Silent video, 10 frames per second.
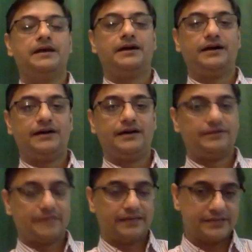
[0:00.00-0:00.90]
uh,
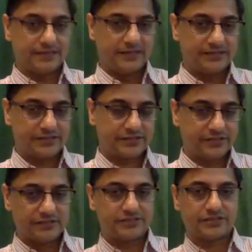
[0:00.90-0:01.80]
there is an
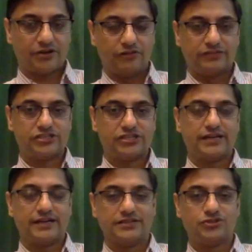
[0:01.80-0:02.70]
instance of the
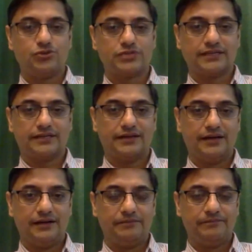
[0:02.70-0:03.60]
Cheras using,
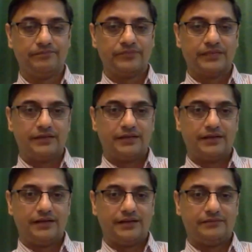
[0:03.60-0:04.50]
um,
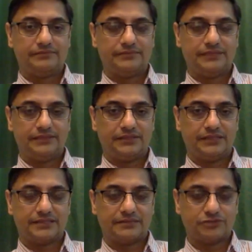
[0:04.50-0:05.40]
um, you know,
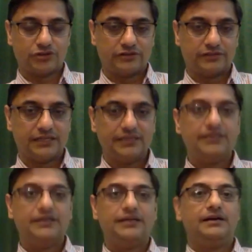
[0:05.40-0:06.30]
a, some sort of a,
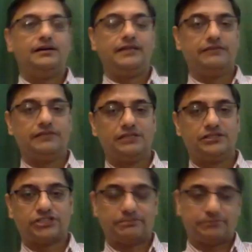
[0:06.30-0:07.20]
a naval
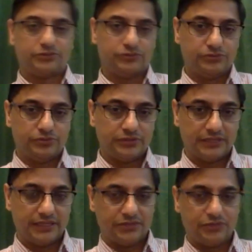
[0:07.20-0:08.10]
ship to
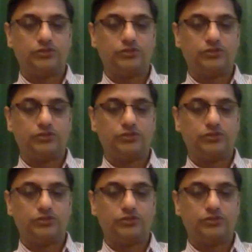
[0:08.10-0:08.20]
uh, do